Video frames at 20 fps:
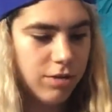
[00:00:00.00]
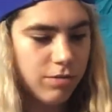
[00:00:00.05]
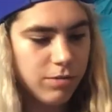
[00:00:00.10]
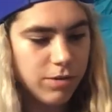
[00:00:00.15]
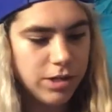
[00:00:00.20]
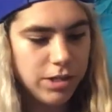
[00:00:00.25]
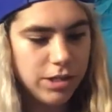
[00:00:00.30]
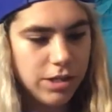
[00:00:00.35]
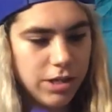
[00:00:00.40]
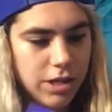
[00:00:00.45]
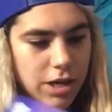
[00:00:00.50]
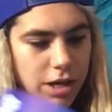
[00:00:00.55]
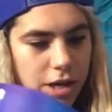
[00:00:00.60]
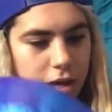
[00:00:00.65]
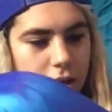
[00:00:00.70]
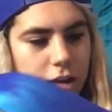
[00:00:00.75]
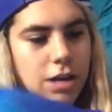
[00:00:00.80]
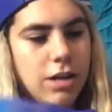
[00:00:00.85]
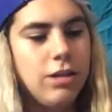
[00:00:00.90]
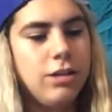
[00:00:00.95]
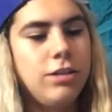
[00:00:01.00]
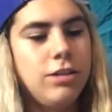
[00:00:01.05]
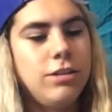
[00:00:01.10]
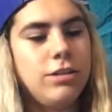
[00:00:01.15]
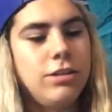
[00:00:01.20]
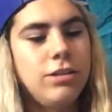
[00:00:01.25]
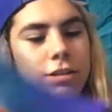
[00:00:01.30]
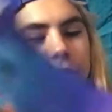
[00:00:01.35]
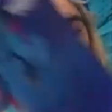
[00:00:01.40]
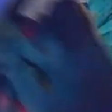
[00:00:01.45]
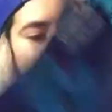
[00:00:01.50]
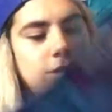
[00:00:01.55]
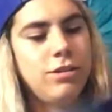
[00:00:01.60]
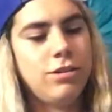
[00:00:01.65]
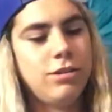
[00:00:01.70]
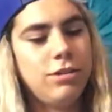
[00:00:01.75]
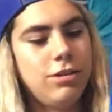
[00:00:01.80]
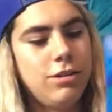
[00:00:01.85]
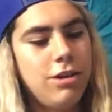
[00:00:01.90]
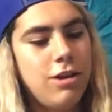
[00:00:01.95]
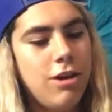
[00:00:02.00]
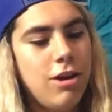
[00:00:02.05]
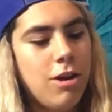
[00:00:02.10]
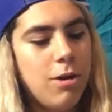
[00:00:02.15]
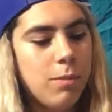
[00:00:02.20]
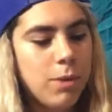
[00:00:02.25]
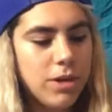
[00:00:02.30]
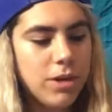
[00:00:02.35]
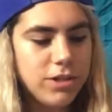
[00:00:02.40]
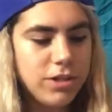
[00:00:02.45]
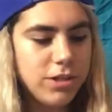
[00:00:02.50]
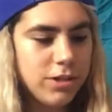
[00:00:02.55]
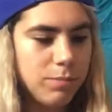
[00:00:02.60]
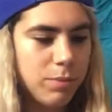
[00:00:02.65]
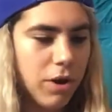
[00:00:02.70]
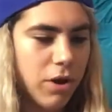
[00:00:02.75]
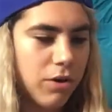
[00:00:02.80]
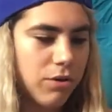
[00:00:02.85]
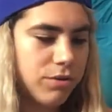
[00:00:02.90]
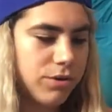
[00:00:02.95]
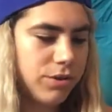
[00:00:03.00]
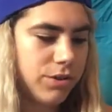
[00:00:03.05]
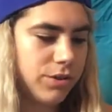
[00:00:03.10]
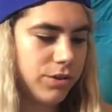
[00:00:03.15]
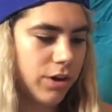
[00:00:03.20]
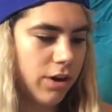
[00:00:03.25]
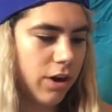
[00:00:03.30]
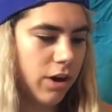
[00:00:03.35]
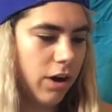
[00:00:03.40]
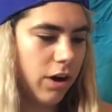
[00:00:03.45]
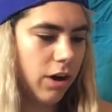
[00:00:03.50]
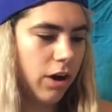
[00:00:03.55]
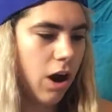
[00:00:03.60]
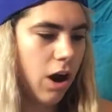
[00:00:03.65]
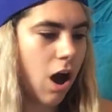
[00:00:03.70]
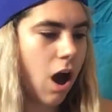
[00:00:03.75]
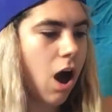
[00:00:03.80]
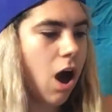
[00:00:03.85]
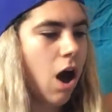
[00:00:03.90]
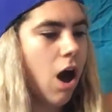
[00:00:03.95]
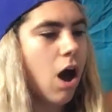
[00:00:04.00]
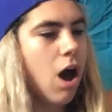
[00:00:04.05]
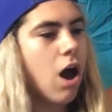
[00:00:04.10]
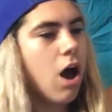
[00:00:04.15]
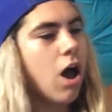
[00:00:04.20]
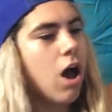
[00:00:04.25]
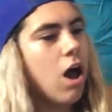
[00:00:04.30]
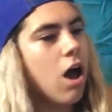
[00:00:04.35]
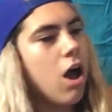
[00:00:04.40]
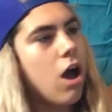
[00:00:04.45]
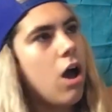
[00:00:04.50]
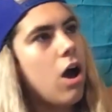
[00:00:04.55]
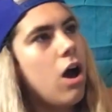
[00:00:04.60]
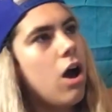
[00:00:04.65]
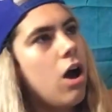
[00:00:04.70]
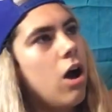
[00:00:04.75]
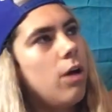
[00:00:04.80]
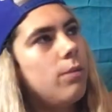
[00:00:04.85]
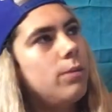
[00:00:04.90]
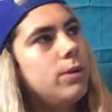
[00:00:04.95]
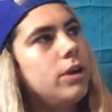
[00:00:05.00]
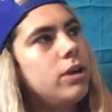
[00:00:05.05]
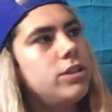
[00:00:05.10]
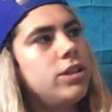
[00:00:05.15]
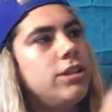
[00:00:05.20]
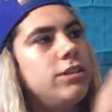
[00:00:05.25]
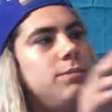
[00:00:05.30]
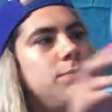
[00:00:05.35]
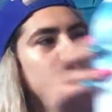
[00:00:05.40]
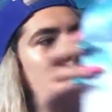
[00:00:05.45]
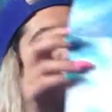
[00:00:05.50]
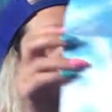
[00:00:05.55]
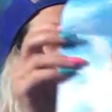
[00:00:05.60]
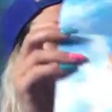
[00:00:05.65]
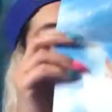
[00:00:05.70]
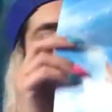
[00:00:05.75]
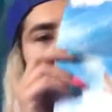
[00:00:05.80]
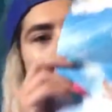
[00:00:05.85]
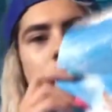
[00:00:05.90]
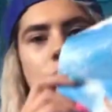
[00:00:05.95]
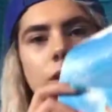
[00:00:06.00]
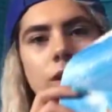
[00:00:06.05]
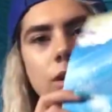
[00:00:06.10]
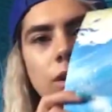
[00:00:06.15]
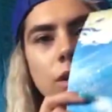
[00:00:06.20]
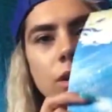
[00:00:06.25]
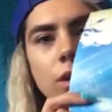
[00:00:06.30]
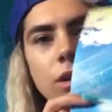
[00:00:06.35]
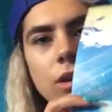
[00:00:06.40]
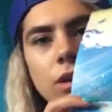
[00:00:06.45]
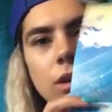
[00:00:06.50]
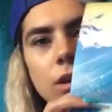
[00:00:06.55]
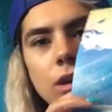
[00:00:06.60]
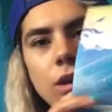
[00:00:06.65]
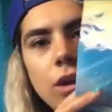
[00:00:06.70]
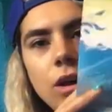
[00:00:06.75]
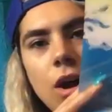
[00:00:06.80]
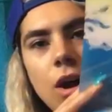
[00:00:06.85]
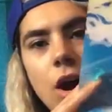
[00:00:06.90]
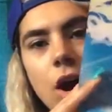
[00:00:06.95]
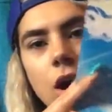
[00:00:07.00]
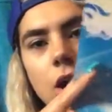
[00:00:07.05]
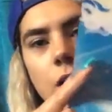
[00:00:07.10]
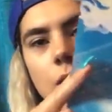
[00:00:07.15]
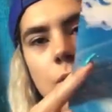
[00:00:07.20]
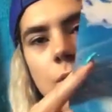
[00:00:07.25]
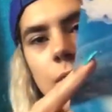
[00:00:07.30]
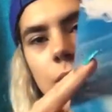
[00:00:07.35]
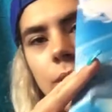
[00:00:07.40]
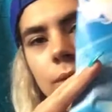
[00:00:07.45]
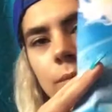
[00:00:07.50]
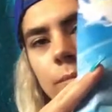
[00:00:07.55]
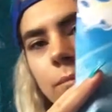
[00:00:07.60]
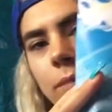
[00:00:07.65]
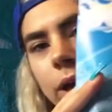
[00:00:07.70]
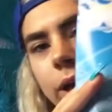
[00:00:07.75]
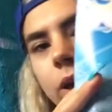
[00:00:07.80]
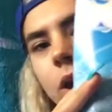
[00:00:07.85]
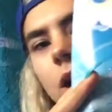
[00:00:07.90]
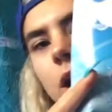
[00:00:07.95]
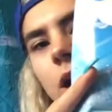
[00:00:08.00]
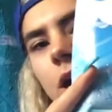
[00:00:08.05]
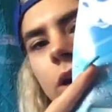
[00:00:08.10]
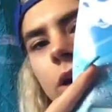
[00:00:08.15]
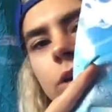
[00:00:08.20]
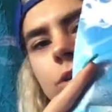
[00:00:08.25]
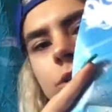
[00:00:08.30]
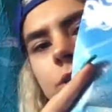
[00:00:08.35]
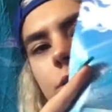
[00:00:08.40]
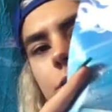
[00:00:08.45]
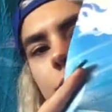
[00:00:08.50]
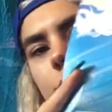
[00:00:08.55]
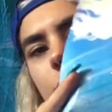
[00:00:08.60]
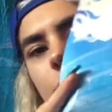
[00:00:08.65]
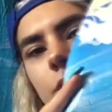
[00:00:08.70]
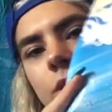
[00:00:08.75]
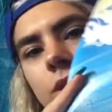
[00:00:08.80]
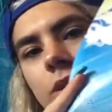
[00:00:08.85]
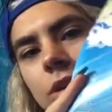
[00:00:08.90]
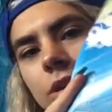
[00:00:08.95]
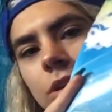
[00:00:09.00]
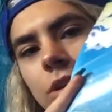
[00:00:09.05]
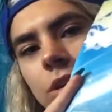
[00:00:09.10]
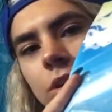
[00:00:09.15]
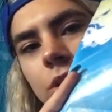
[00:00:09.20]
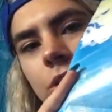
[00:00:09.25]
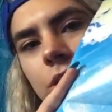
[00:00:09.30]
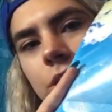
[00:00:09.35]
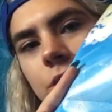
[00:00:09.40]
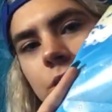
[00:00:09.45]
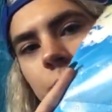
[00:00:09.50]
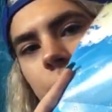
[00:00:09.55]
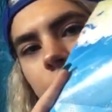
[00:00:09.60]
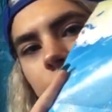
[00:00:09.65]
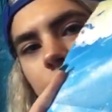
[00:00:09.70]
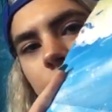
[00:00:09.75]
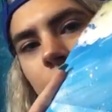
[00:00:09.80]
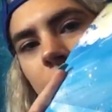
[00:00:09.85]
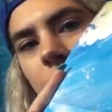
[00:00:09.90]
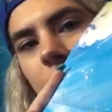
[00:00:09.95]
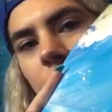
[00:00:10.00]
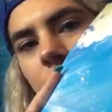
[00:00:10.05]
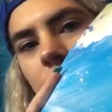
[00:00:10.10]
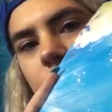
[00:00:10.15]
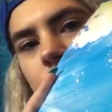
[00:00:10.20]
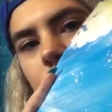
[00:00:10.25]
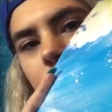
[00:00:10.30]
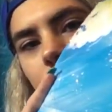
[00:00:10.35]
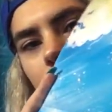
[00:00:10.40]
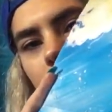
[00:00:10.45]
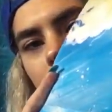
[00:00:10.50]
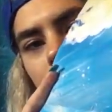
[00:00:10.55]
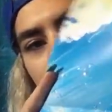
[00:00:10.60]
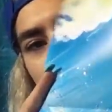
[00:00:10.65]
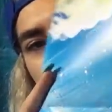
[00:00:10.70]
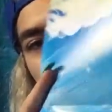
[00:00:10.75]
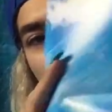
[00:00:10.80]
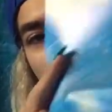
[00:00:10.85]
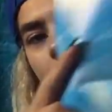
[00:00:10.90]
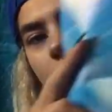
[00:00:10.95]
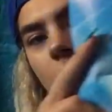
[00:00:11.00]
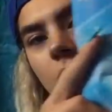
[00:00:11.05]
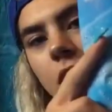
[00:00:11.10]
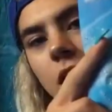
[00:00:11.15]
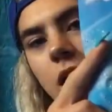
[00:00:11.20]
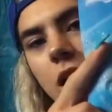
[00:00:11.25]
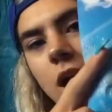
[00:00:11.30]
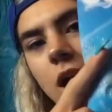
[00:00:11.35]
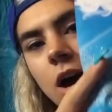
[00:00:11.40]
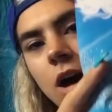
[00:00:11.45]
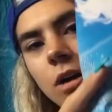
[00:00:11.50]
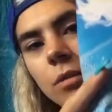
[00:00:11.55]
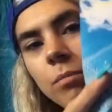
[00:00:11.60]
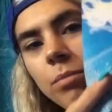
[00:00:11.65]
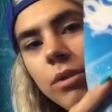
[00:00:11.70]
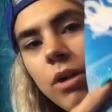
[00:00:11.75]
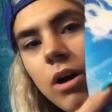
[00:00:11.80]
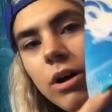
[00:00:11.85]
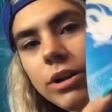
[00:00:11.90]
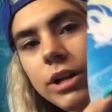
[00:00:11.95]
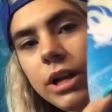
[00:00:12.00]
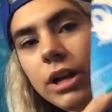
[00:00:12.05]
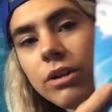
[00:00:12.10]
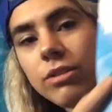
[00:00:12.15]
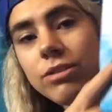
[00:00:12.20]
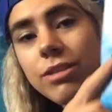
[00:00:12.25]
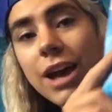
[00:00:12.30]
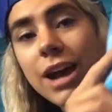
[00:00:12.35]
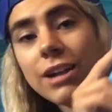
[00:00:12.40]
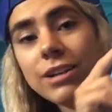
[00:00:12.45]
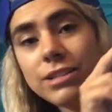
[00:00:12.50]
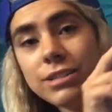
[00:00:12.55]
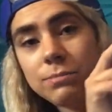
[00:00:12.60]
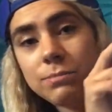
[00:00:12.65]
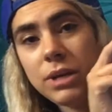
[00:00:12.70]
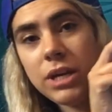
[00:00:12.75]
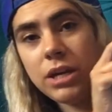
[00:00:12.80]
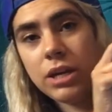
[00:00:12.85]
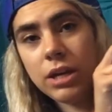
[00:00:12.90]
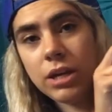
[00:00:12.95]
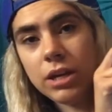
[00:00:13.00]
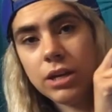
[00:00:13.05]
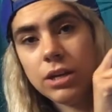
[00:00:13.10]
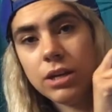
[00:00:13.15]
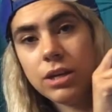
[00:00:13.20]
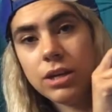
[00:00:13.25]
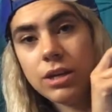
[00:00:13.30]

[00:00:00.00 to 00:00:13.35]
What is this? Oh my gosh, it's a poster. Oh my gosh, that's me. Oh my gosh. She's wearing a pink tail and everything. Blonde hair. That is me.